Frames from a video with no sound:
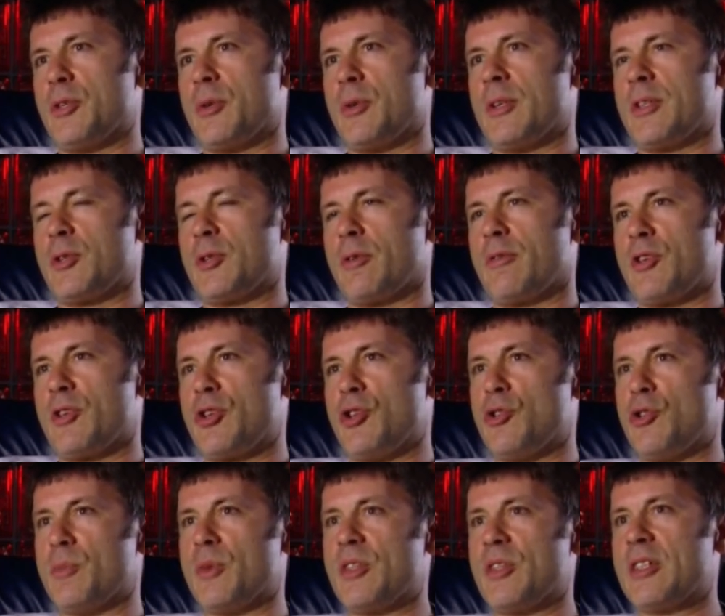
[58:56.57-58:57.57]
do
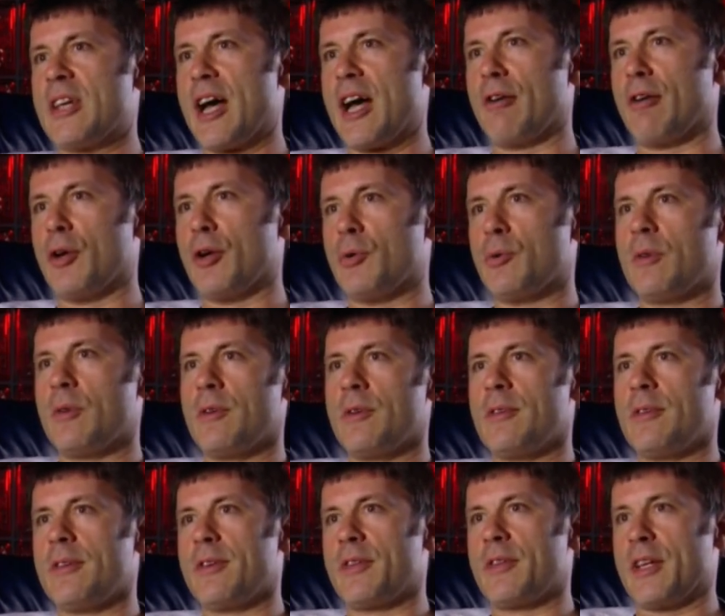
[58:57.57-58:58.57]
a sort of a human
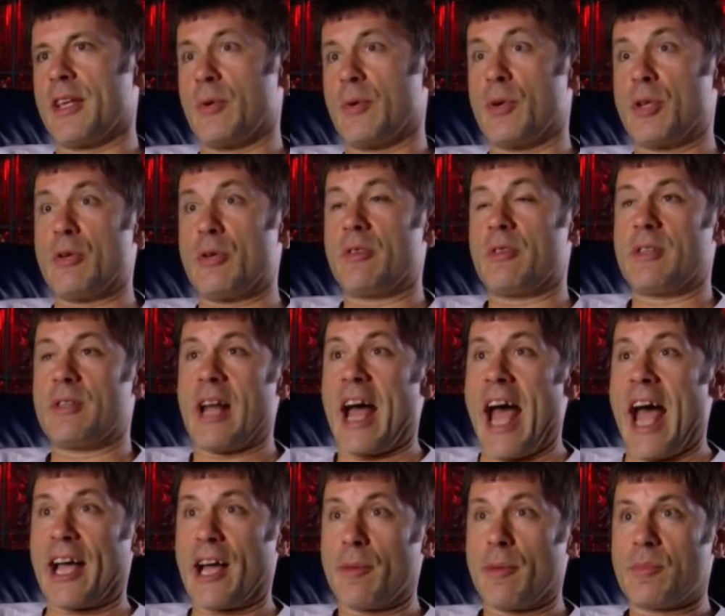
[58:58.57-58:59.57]
tarot thing where
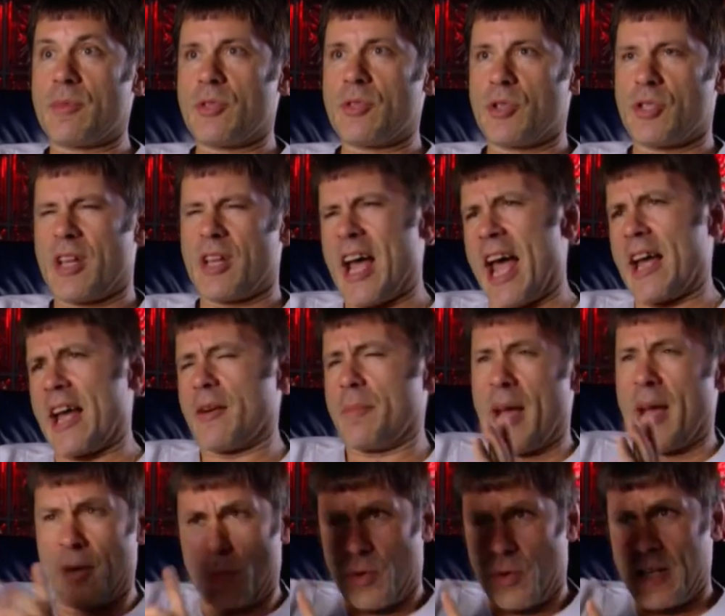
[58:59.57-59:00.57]
you'd hang up,
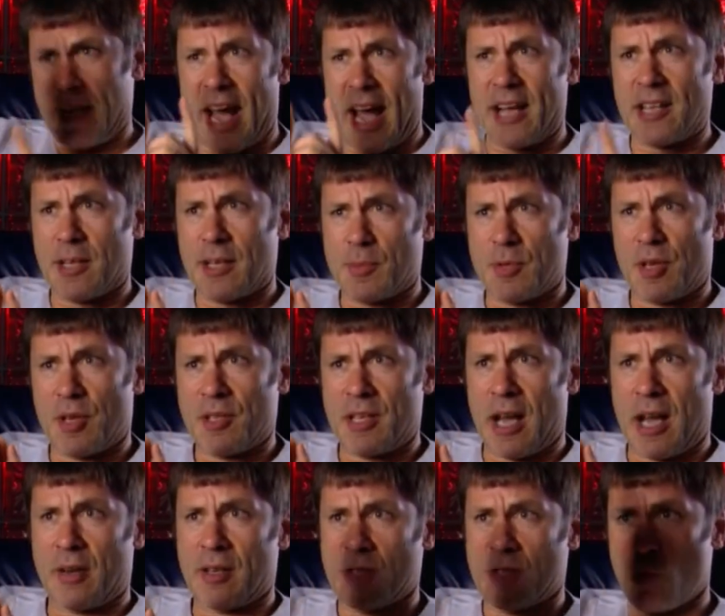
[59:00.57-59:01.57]
because the hanged man, when he
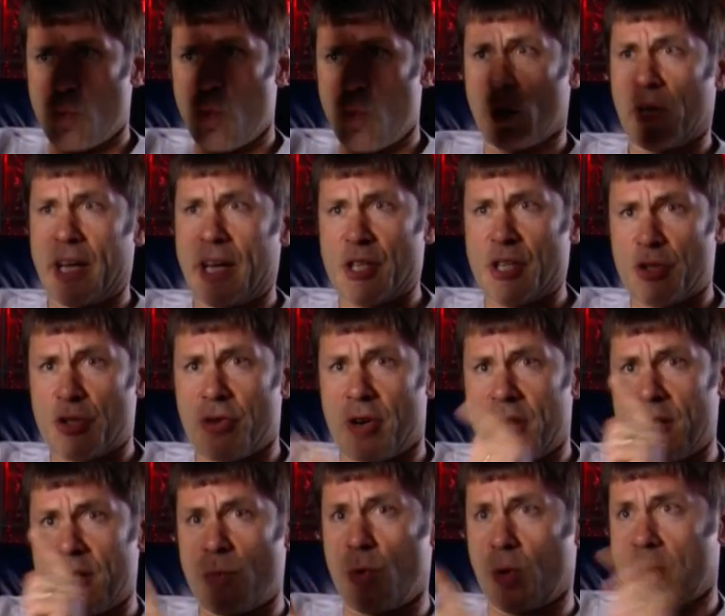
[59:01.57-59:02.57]
hangs upside down, it's got
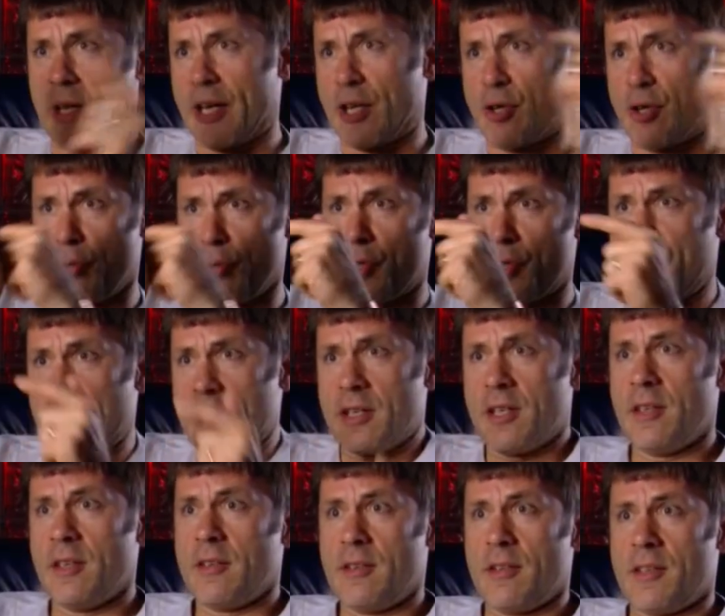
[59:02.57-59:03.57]
one leg straight, one leg
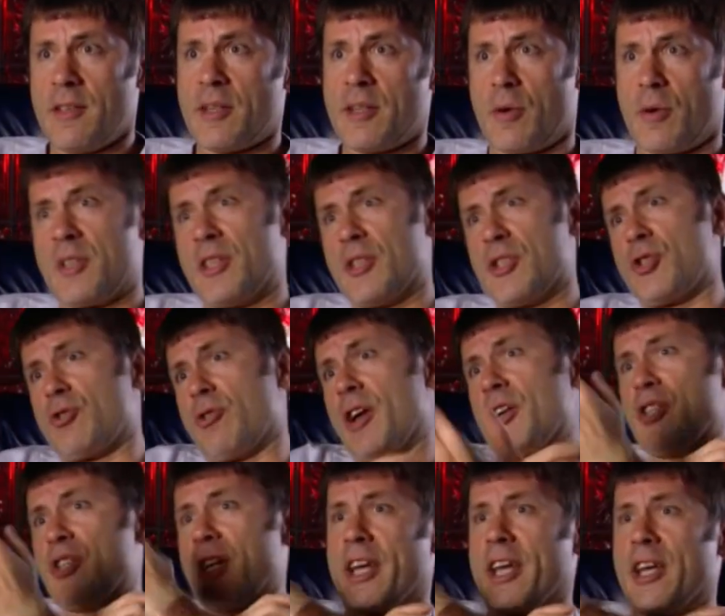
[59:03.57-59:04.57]
crooked. So I was in a